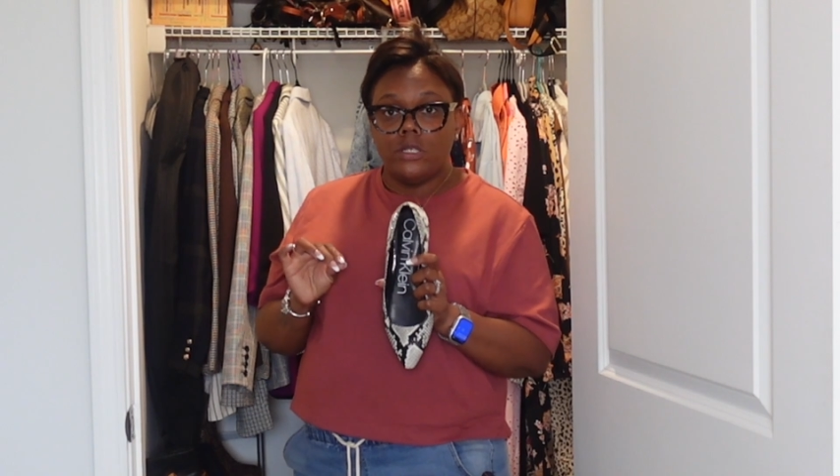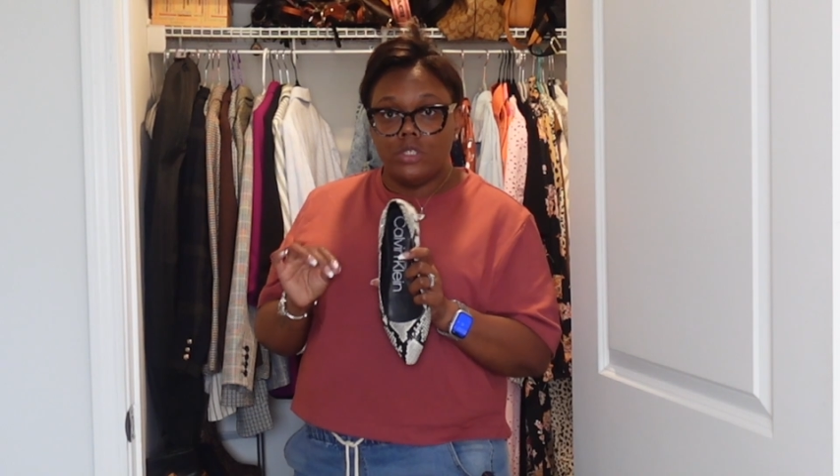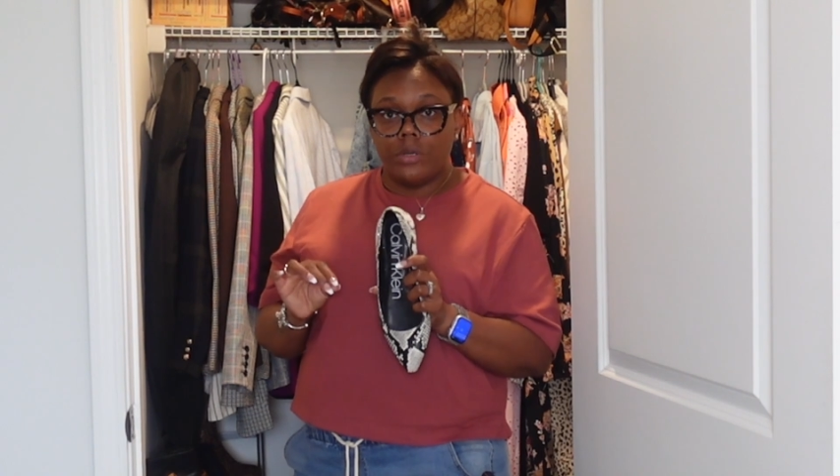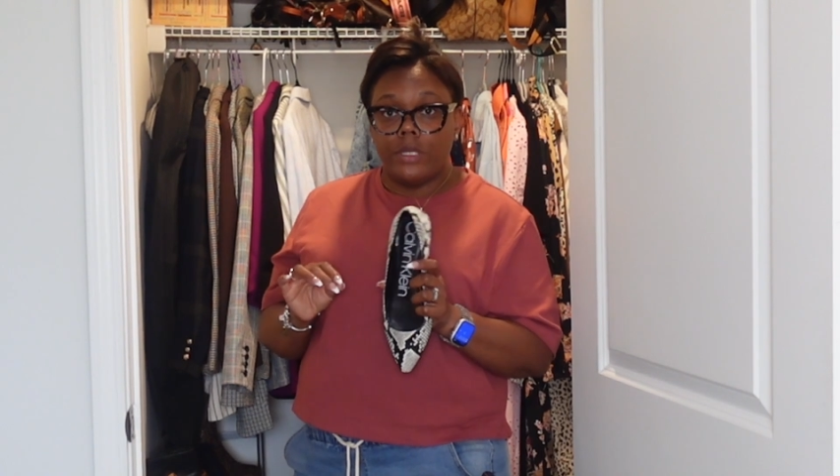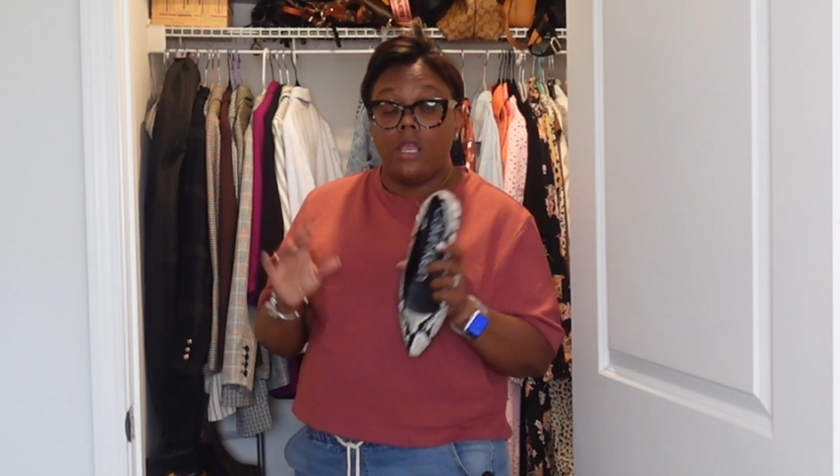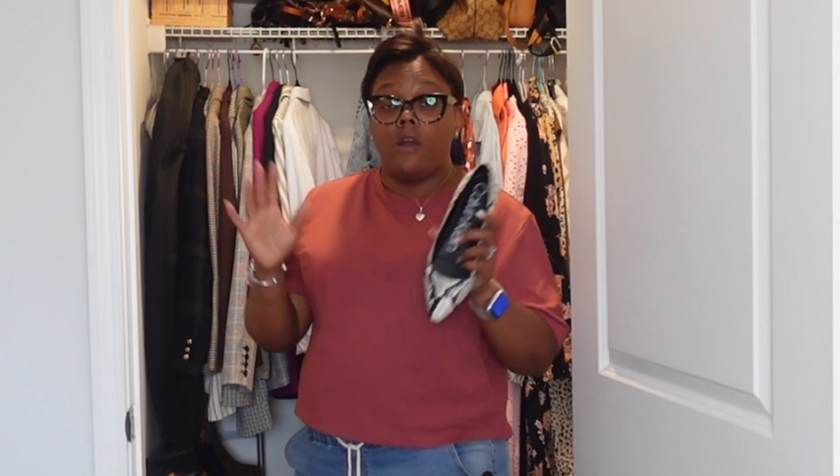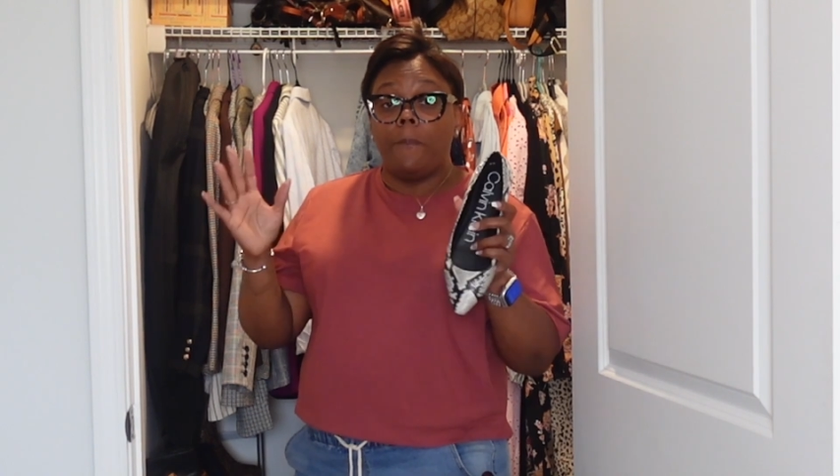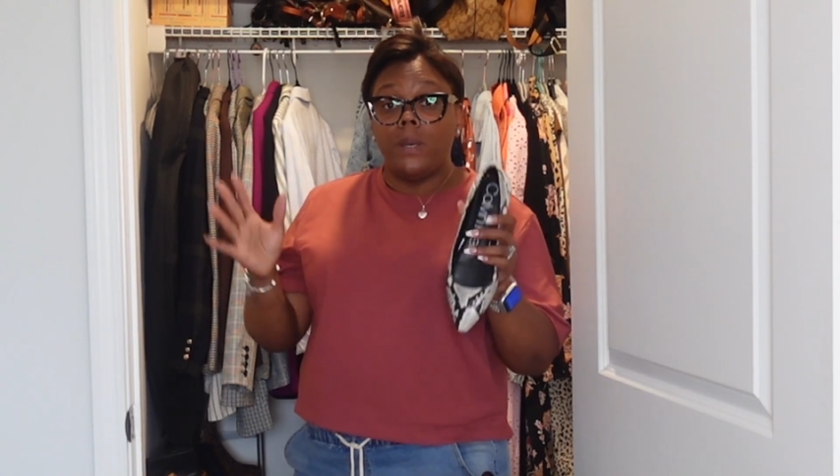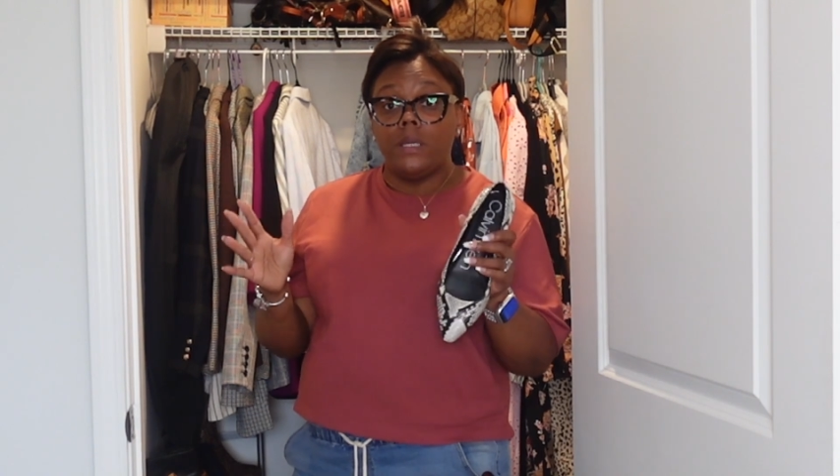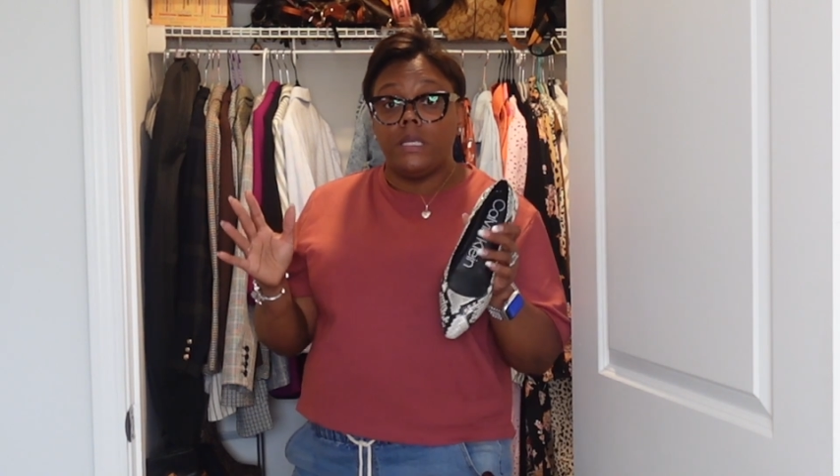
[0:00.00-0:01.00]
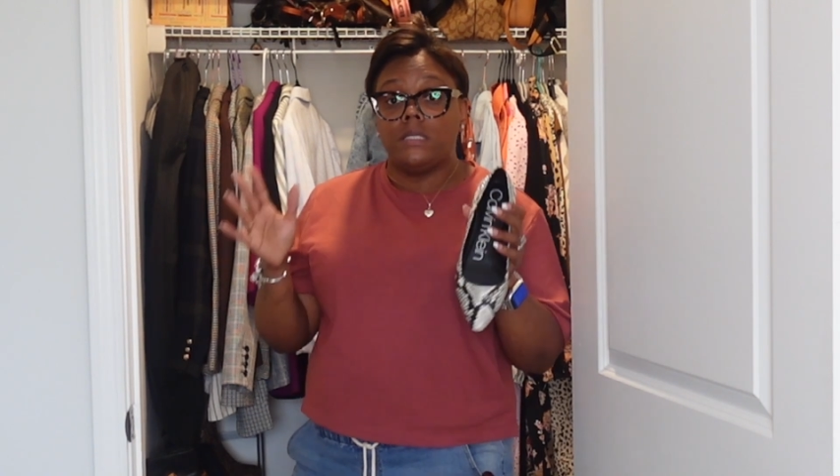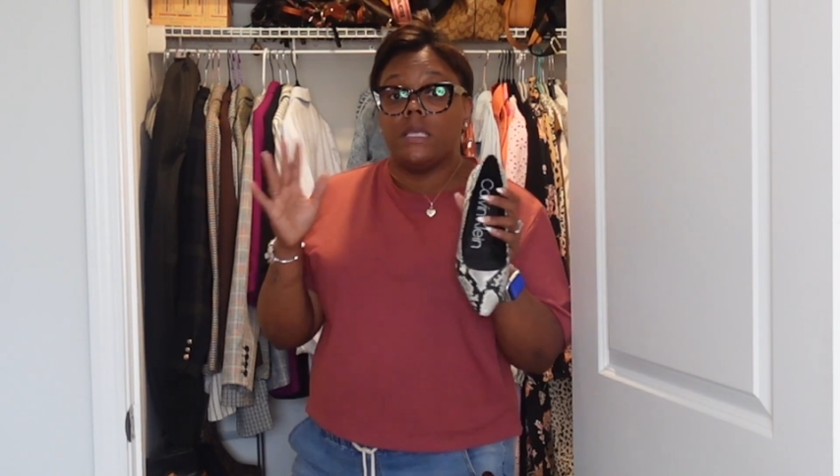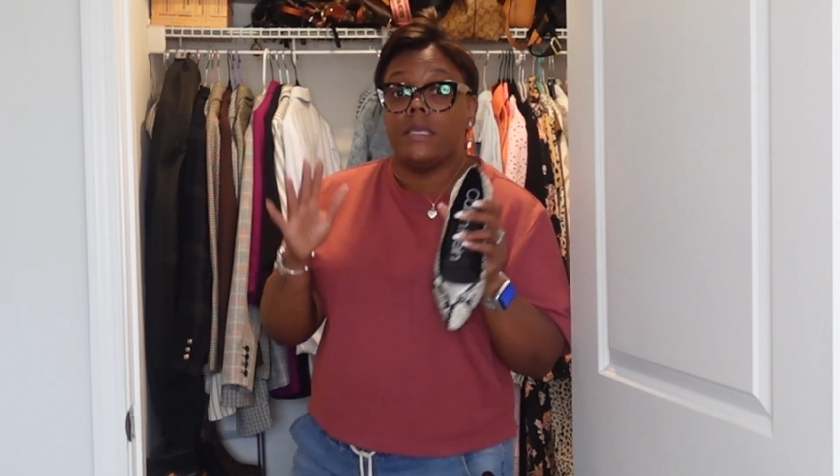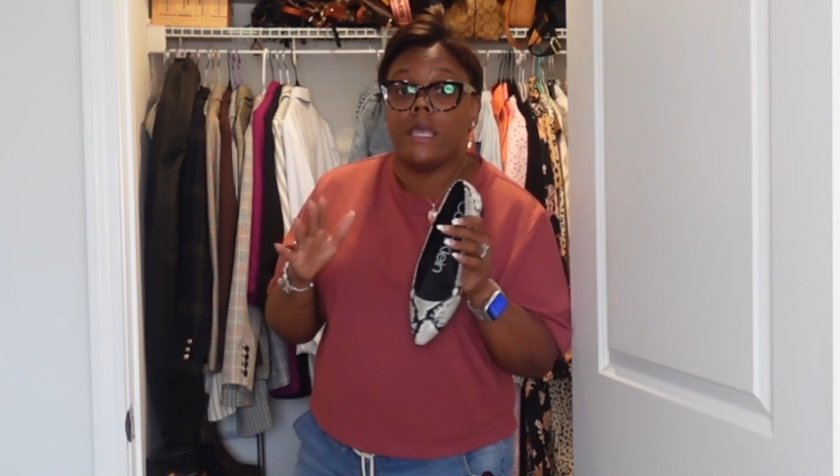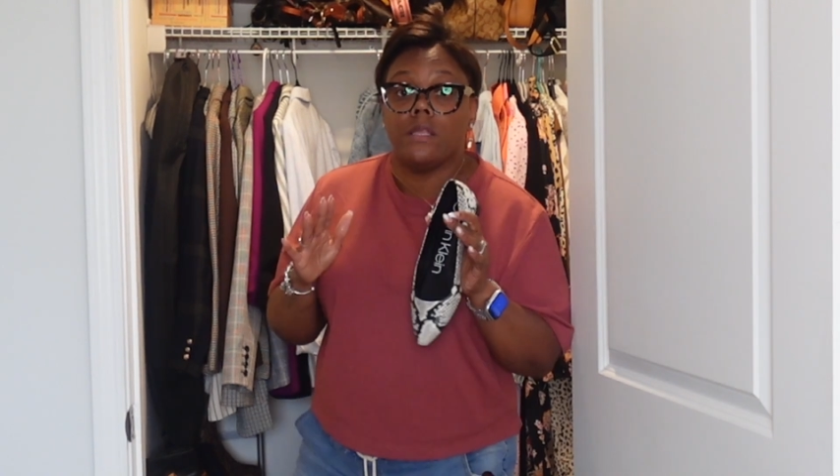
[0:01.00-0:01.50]
journey of putting
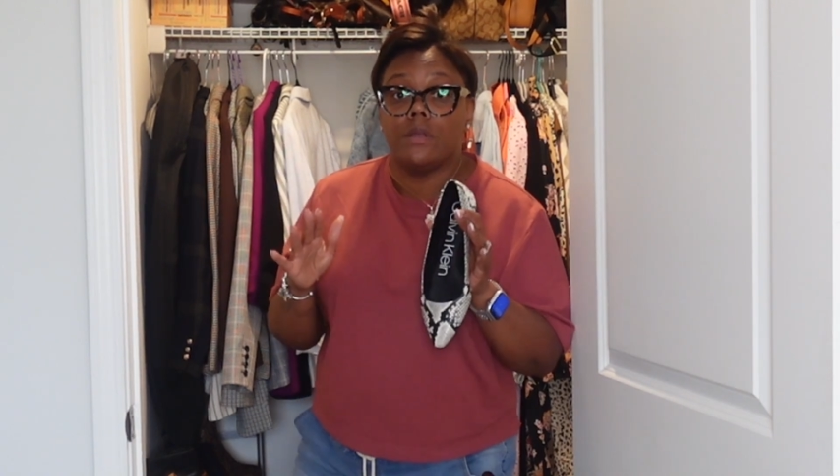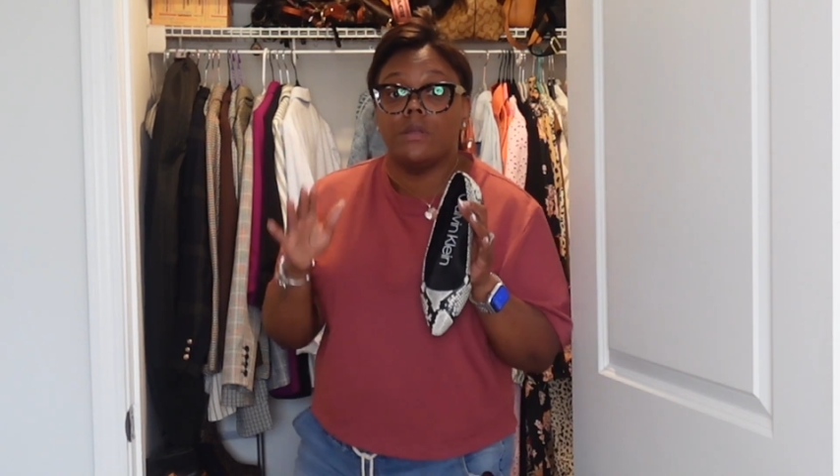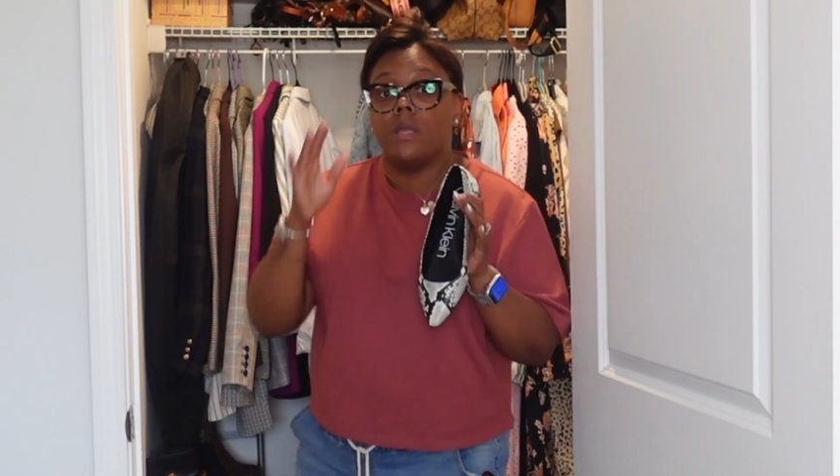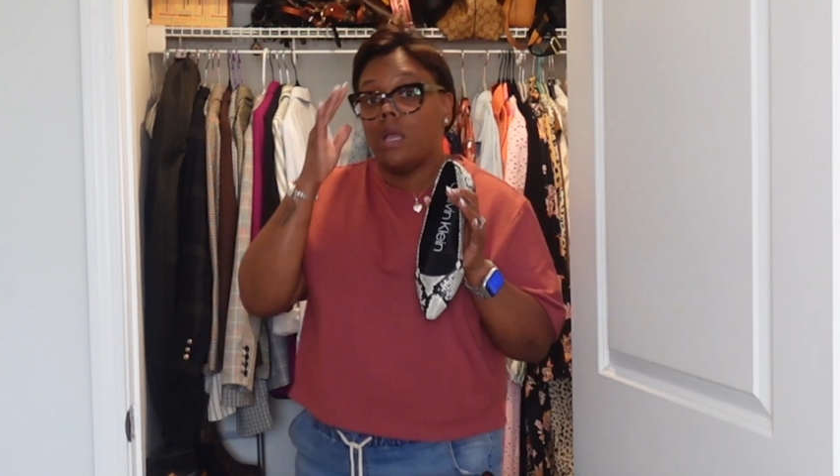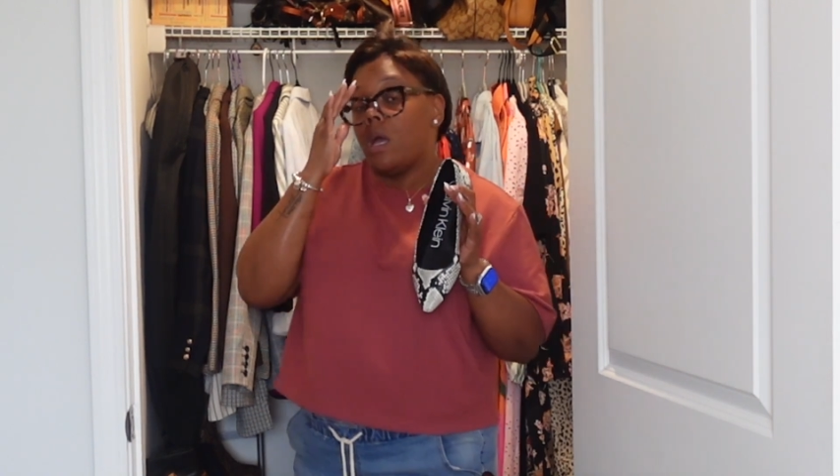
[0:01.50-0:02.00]
together